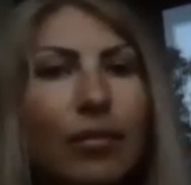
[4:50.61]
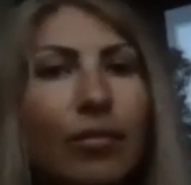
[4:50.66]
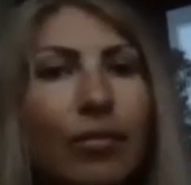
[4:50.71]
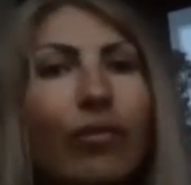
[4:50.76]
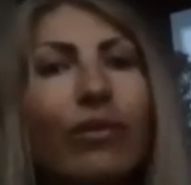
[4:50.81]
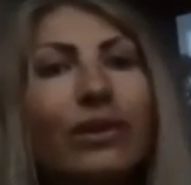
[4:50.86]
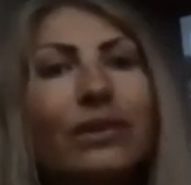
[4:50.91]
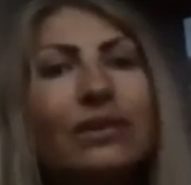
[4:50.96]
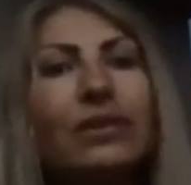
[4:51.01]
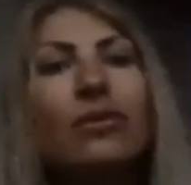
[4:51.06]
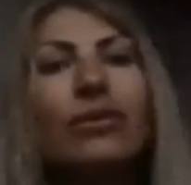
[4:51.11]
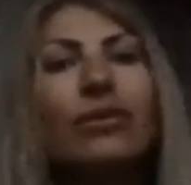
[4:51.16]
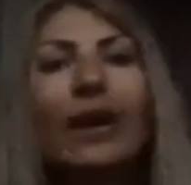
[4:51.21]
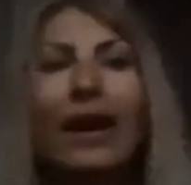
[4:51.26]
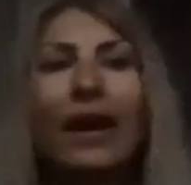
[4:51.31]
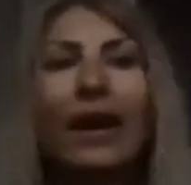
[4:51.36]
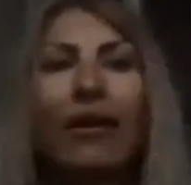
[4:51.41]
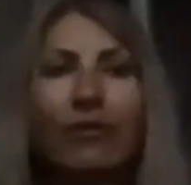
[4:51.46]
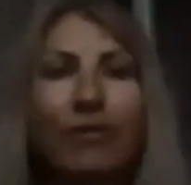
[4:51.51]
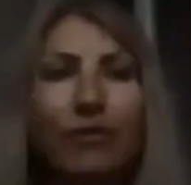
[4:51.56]
But once you
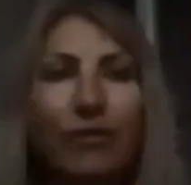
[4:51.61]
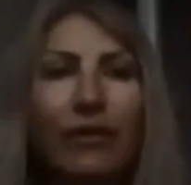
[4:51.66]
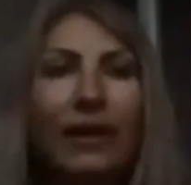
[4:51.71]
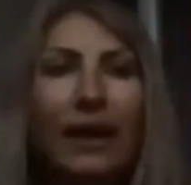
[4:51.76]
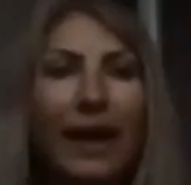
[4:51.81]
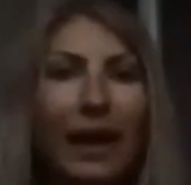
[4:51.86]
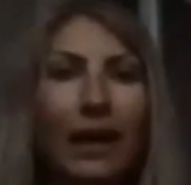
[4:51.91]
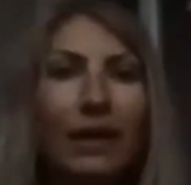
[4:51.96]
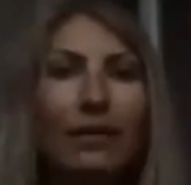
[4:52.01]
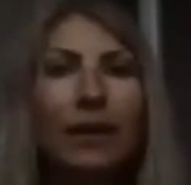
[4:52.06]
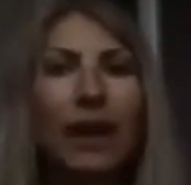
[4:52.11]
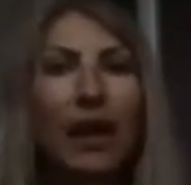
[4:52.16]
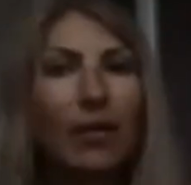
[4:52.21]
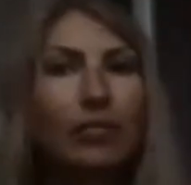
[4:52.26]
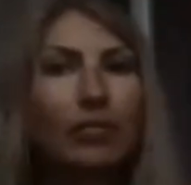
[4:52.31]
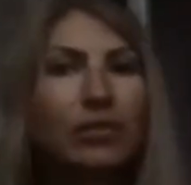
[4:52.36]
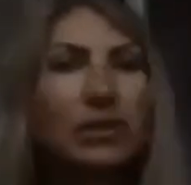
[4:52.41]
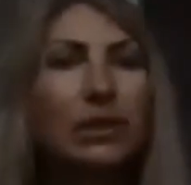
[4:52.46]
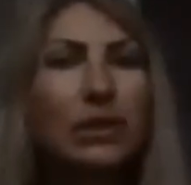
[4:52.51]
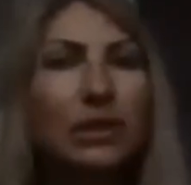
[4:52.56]
have
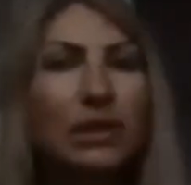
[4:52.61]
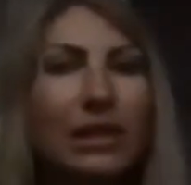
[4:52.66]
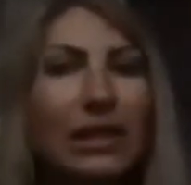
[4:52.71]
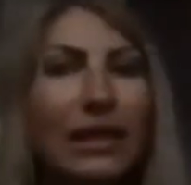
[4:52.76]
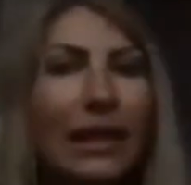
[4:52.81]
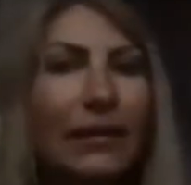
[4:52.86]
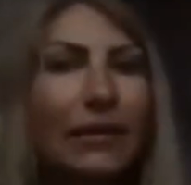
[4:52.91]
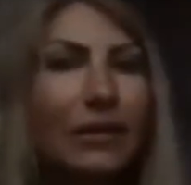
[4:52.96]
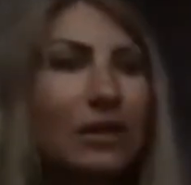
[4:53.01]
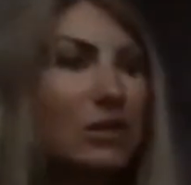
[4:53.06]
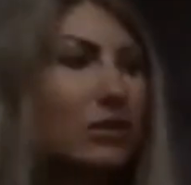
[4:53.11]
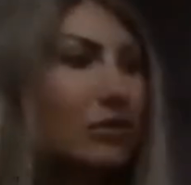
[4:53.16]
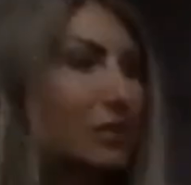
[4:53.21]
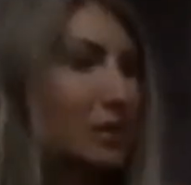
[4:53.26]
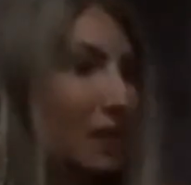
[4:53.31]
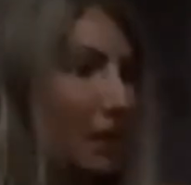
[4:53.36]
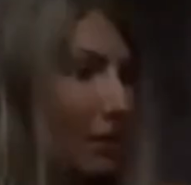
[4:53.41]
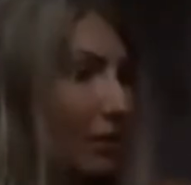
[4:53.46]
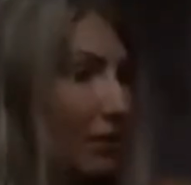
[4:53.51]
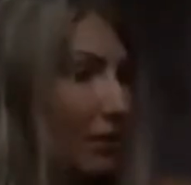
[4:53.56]
absolute clarity, you
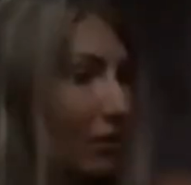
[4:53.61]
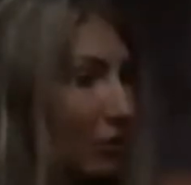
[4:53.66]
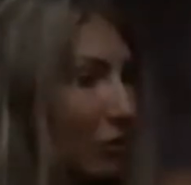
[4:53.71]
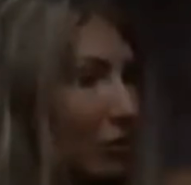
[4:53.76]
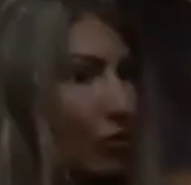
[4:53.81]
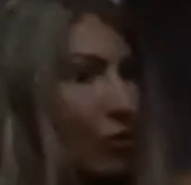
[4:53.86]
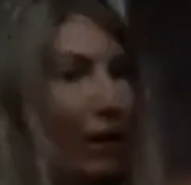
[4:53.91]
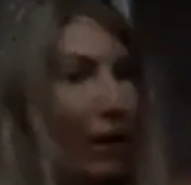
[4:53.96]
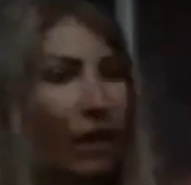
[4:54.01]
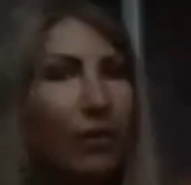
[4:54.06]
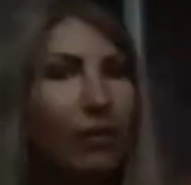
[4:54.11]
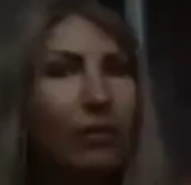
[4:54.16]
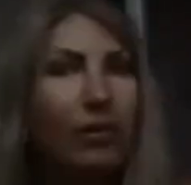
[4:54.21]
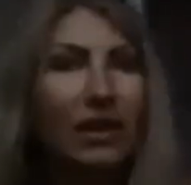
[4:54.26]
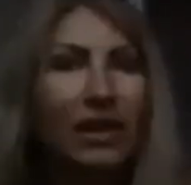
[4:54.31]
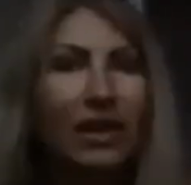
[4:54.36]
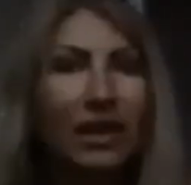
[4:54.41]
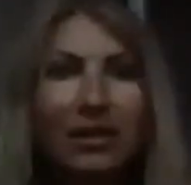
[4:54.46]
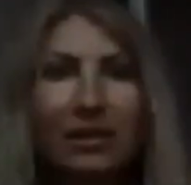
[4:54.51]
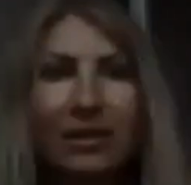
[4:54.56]
say, to hell
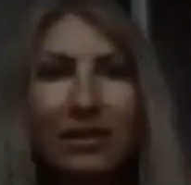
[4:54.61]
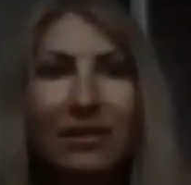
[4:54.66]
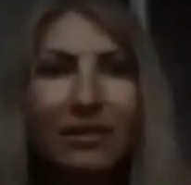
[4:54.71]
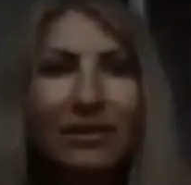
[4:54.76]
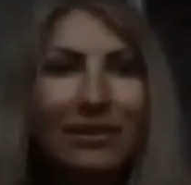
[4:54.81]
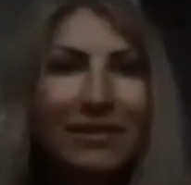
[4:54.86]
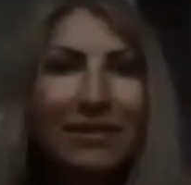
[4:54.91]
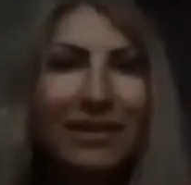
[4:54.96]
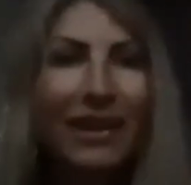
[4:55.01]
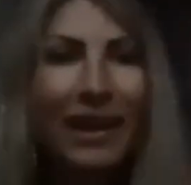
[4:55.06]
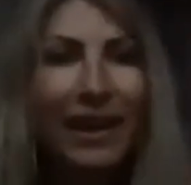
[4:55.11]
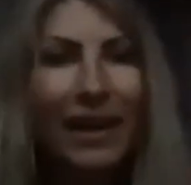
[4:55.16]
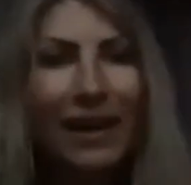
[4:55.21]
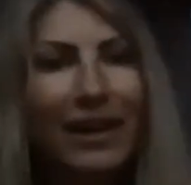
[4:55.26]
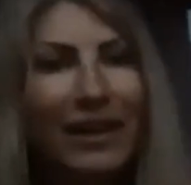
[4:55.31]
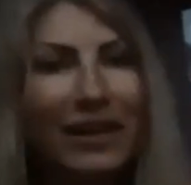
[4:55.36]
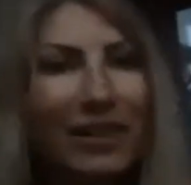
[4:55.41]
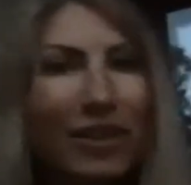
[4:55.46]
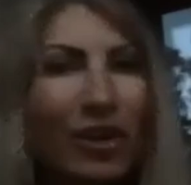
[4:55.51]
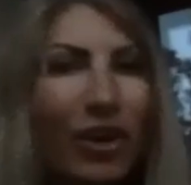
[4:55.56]
with this, I
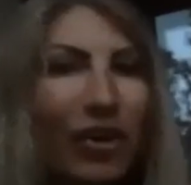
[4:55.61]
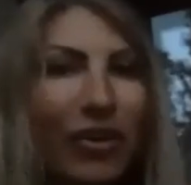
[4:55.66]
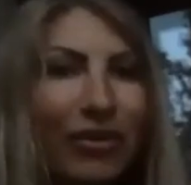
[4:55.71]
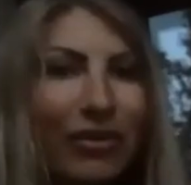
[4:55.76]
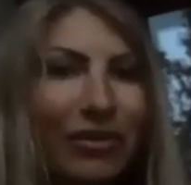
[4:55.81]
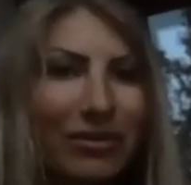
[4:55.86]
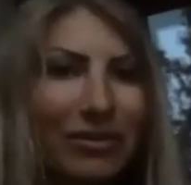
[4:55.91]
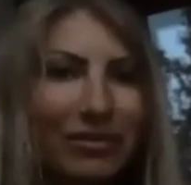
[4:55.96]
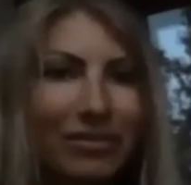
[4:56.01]
cut it off.